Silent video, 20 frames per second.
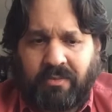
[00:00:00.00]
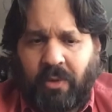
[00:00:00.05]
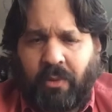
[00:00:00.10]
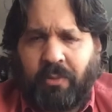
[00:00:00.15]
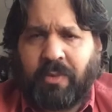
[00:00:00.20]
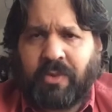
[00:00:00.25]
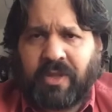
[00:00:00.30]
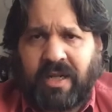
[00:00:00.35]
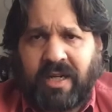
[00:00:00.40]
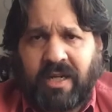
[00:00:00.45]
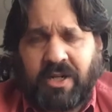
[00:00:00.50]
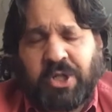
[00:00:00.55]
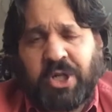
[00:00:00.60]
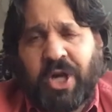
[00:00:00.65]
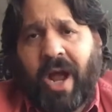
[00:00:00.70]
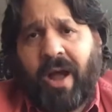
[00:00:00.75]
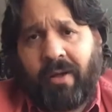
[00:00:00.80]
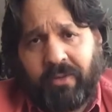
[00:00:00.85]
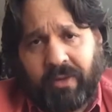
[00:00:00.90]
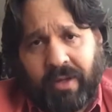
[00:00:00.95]
almost in a
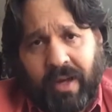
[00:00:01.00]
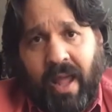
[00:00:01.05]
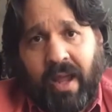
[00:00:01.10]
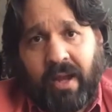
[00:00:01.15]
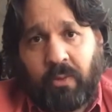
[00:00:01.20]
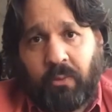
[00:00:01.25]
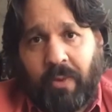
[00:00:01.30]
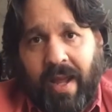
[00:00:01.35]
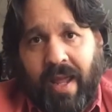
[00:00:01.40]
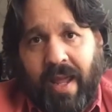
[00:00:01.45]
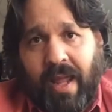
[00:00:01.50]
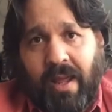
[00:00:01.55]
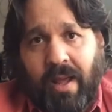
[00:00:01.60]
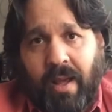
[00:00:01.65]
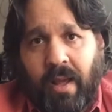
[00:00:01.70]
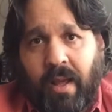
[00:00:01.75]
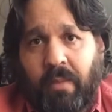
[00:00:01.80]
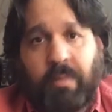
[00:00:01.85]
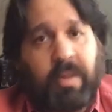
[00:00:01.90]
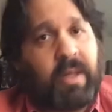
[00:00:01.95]
childlike way,
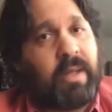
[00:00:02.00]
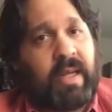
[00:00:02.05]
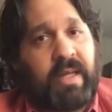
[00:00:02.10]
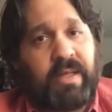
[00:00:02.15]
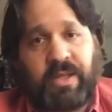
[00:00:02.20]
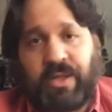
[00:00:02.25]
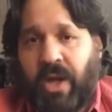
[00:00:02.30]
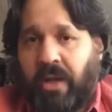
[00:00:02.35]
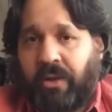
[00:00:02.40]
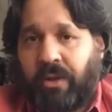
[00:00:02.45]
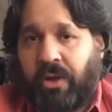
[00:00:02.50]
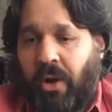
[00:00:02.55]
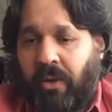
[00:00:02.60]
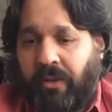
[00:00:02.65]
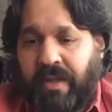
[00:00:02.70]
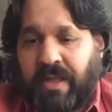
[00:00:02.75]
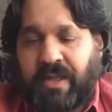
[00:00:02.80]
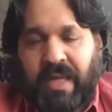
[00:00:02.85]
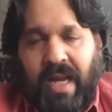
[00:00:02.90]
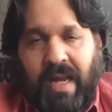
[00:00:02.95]
but it's not
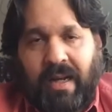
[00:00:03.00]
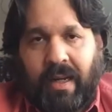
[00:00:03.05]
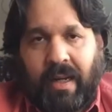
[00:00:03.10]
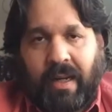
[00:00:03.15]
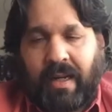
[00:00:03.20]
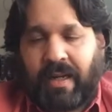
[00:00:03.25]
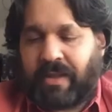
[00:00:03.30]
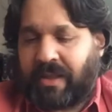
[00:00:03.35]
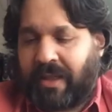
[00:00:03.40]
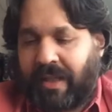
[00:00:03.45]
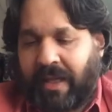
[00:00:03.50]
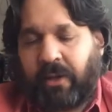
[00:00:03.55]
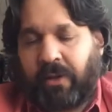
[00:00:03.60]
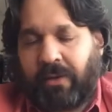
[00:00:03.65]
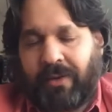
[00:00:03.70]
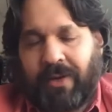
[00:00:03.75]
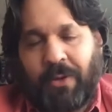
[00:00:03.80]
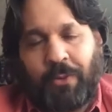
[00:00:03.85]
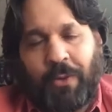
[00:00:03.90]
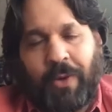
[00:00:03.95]
condescending. It's
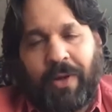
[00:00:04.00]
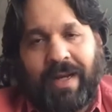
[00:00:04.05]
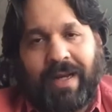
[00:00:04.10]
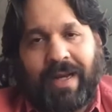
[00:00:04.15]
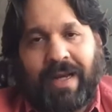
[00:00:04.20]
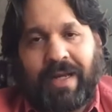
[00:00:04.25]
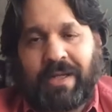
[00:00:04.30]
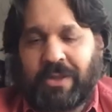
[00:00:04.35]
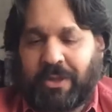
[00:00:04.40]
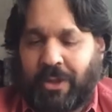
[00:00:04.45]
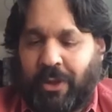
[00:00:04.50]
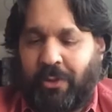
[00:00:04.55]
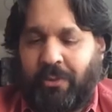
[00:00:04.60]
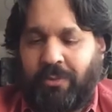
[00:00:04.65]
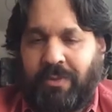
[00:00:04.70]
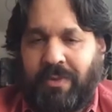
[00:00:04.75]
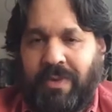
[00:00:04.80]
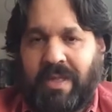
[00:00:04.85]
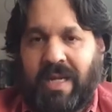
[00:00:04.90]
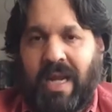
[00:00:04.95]
literally what it is. You
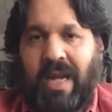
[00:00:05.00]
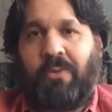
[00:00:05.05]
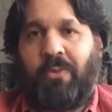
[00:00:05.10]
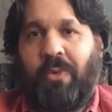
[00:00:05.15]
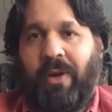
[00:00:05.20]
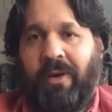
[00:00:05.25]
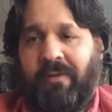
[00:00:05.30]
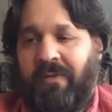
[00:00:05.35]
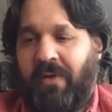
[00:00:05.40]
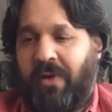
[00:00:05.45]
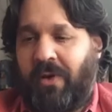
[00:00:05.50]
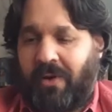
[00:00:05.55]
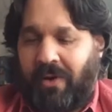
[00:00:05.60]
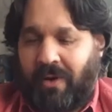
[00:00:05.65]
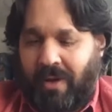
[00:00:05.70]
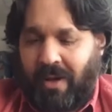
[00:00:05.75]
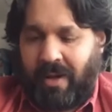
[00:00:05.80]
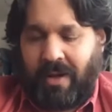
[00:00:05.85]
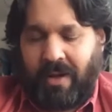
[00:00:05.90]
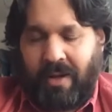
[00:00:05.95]
take one of
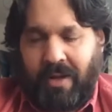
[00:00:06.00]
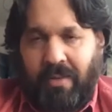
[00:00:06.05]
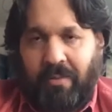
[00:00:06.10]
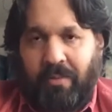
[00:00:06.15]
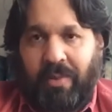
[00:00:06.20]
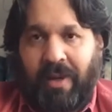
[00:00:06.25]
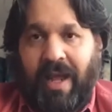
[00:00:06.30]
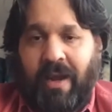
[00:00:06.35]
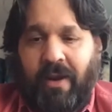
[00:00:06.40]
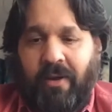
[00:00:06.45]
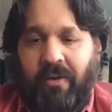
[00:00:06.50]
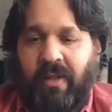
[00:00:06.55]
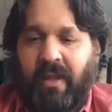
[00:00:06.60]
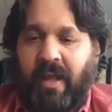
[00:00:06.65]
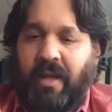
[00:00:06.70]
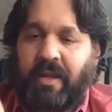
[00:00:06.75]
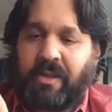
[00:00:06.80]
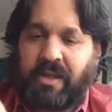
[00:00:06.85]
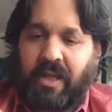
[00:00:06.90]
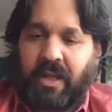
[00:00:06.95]
your player
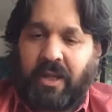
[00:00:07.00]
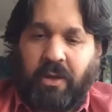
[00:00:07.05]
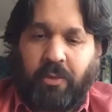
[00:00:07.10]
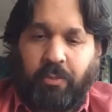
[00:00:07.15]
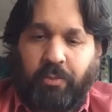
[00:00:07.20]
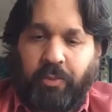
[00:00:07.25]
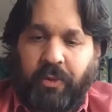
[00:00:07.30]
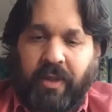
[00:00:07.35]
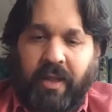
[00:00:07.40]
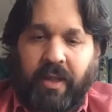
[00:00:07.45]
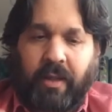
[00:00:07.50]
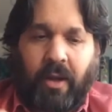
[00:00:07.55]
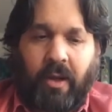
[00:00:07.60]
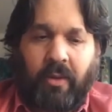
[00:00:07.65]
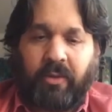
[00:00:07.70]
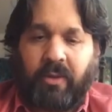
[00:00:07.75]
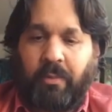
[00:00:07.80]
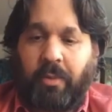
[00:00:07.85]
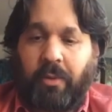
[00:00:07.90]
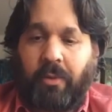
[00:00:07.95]
things and you put it
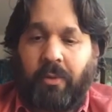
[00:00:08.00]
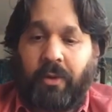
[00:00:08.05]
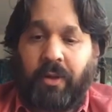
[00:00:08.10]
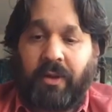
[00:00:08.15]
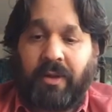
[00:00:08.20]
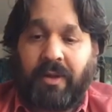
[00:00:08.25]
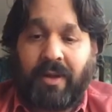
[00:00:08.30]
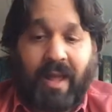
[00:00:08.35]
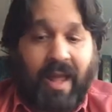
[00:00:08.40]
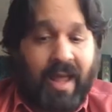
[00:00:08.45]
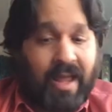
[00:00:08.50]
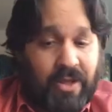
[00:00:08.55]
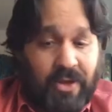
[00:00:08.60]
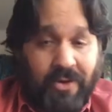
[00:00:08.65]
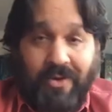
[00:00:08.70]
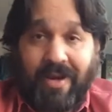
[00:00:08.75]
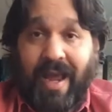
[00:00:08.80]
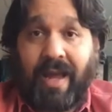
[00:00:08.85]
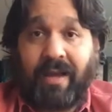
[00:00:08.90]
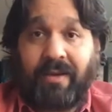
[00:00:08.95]
on the board, and you
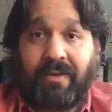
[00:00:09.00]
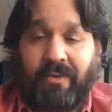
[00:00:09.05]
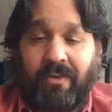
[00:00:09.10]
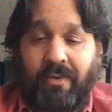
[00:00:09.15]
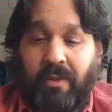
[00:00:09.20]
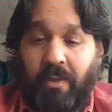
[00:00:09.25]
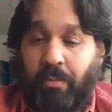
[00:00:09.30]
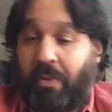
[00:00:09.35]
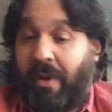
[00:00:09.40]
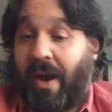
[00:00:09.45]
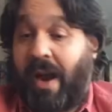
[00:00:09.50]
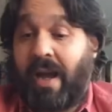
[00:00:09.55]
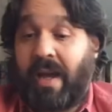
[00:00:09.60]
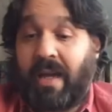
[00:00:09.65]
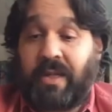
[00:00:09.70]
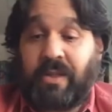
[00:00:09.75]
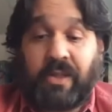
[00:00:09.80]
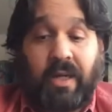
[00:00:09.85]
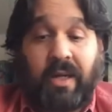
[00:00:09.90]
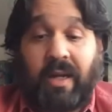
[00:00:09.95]
get the
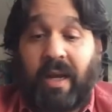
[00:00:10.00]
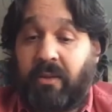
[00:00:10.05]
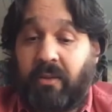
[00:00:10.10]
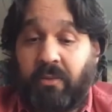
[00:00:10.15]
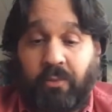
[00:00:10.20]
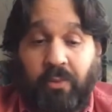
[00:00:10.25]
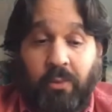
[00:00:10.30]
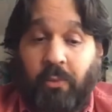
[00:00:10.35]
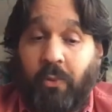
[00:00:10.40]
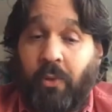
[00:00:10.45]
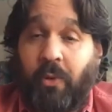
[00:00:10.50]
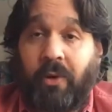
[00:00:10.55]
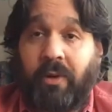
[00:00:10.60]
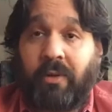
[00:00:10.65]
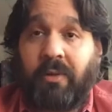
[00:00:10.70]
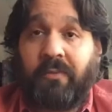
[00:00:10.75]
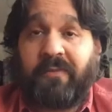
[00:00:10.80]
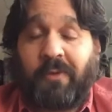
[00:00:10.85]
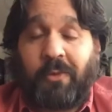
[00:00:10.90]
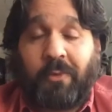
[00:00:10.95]
prize. You get the reward
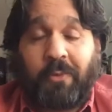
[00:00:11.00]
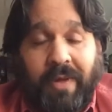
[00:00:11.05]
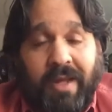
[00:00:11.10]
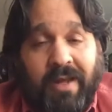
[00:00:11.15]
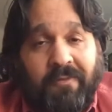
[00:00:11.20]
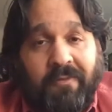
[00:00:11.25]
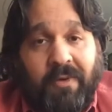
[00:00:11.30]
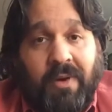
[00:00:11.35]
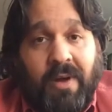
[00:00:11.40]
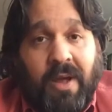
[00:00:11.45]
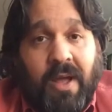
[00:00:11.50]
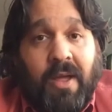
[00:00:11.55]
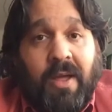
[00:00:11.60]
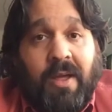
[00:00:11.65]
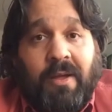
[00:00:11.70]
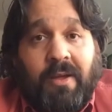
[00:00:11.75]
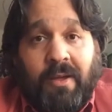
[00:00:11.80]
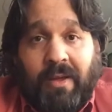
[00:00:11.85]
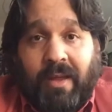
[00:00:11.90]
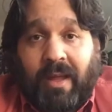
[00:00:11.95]
for whatever,
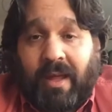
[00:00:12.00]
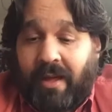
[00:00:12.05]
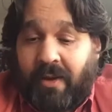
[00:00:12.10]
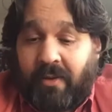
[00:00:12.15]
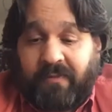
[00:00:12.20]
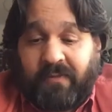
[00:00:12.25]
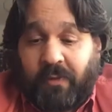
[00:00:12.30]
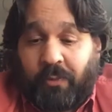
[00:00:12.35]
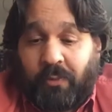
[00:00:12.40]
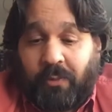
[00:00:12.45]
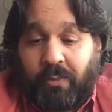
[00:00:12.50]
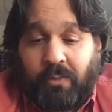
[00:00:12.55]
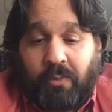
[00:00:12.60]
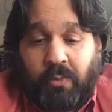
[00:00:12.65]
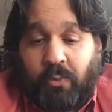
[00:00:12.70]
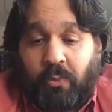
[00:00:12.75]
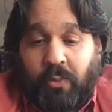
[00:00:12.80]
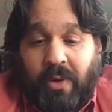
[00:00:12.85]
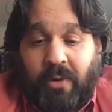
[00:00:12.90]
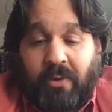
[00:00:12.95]
for
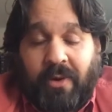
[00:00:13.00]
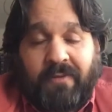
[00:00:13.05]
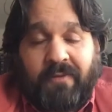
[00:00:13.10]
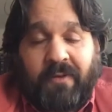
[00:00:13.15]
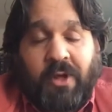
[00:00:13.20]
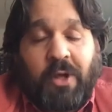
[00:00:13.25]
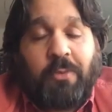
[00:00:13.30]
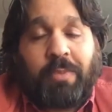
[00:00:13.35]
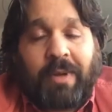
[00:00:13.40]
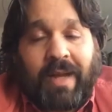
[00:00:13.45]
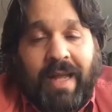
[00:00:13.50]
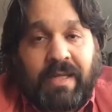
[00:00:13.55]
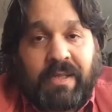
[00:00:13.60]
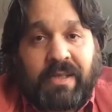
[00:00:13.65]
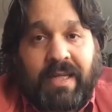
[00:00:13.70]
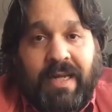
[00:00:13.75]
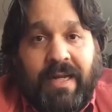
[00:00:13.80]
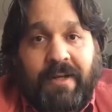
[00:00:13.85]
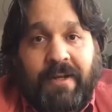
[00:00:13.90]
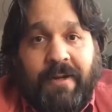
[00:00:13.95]
wherever you
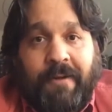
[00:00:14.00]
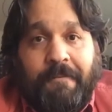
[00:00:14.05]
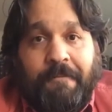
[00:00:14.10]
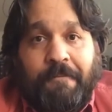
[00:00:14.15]
placed it.